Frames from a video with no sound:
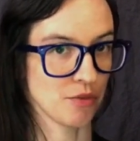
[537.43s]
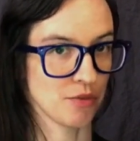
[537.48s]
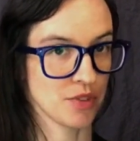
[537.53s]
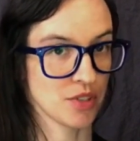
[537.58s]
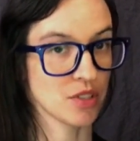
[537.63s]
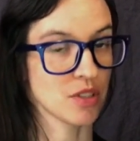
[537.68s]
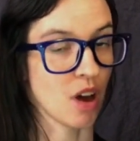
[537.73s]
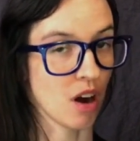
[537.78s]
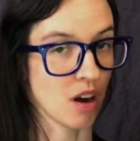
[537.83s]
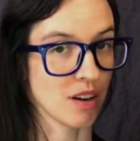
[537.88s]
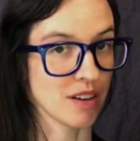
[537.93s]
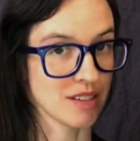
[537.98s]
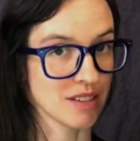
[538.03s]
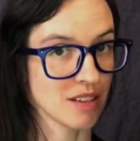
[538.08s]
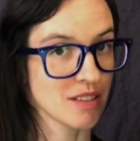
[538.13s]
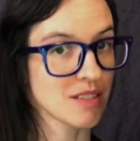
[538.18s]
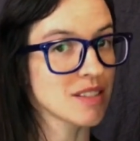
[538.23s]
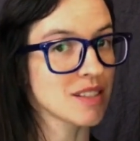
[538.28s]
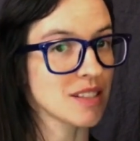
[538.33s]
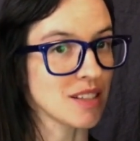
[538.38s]

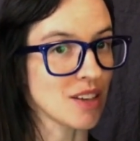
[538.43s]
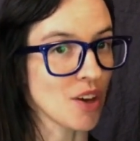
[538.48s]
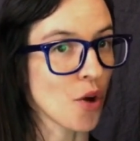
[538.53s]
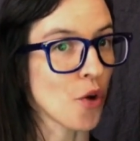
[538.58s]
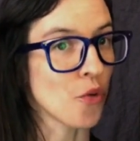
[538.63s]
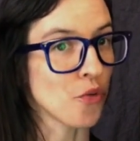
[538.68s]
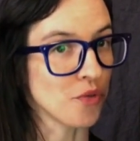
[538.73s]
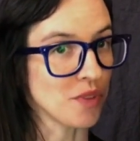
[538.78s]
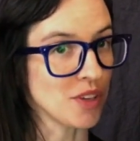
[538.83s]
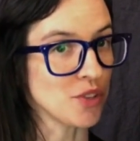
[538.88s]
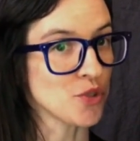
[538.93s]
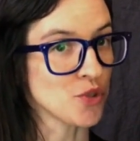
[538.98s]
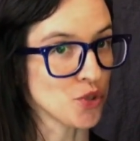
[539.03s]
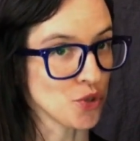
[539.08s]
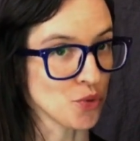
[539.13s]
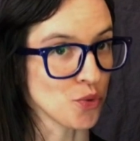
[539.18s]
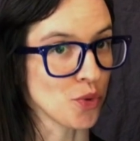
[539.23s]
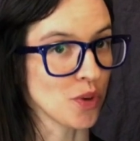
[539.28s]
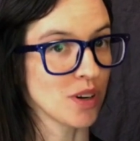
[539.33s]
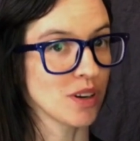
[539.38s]

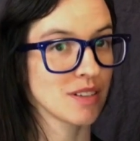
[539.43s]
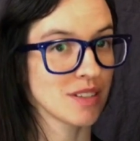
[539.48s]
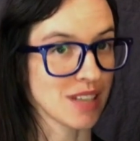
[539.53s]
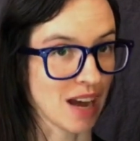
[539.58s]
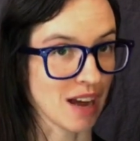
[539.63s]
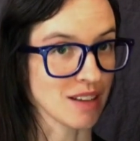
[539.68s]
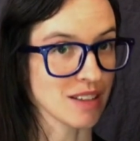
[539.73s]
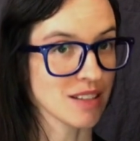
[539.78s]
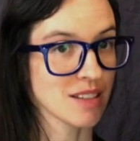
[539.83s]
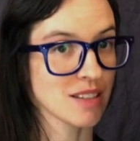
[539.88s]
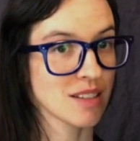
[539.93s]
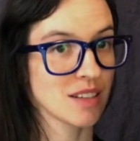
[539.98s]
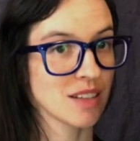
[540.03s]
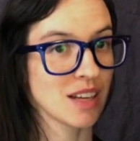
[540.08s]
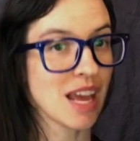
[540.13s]
SARS-CoV-2 test